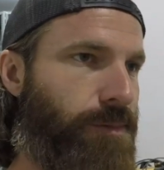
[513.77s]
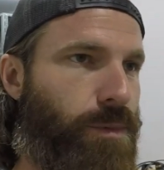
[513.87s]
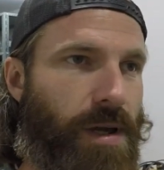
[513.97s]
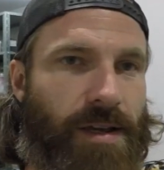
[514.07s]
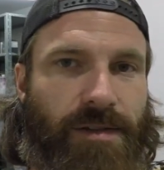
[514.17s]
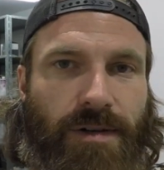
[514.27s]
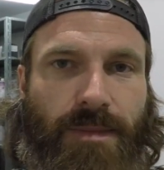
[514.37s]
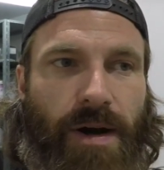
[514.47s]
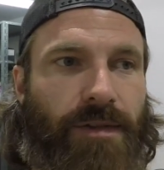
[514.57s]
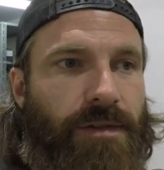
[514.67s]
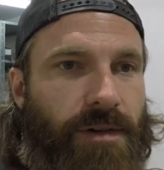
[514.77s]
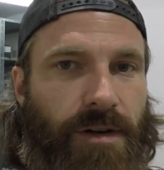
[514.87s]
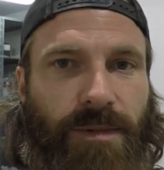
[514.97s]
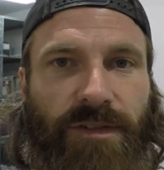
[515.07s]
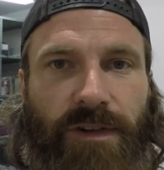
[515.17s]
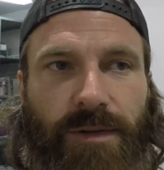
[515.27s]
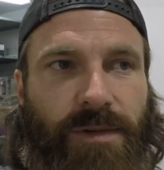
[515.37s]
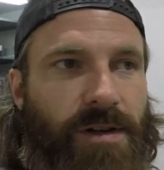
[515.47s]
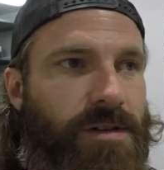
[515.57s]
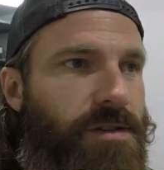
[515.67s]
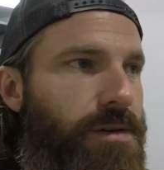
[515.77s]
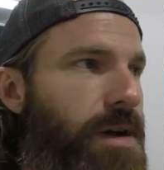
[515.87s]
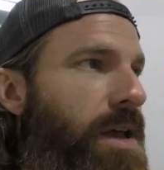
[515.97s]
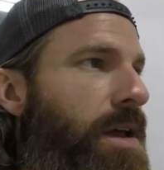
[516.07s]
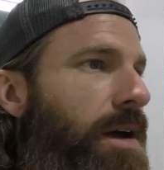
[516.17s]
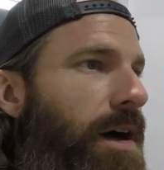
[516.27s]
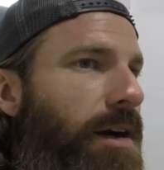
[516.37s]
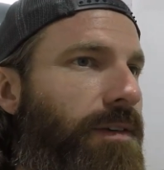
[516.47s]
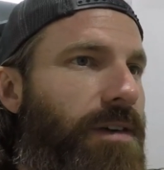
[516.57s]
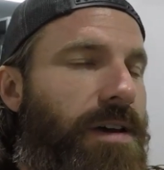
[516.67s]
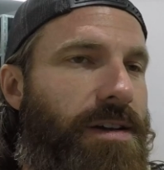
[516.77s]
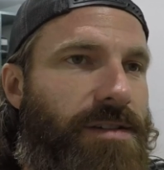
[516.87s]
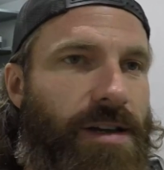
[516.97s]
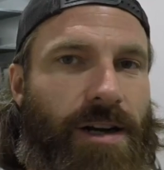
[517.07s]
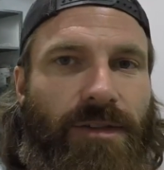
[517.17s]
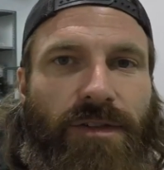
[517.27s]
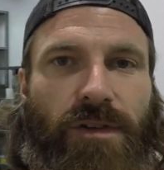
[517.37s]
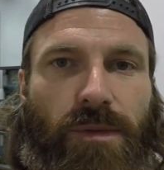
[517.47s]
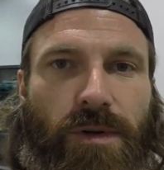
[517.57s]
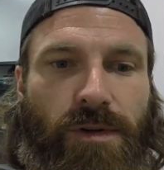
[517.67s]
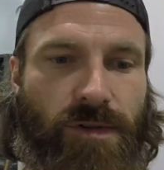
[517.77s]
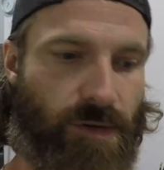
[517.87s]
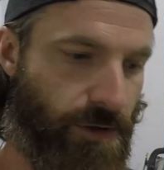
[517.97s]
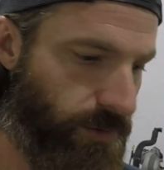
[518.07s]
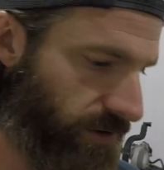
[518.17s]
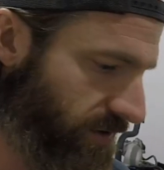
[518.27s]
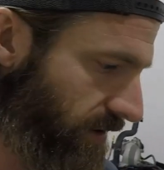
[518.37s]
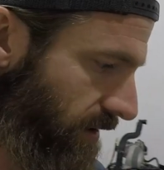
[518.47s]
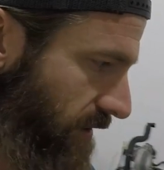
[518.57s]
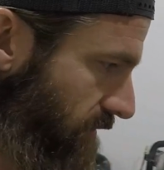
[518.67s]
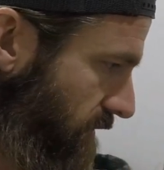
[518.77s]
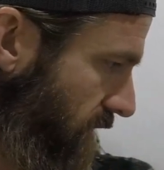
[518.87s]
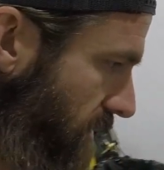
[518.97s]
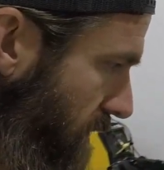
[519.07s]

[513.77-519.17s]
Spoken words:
weeks or months are going to be filmed here, so I'll give you guys kind of a full-blown tour. We're still in sort of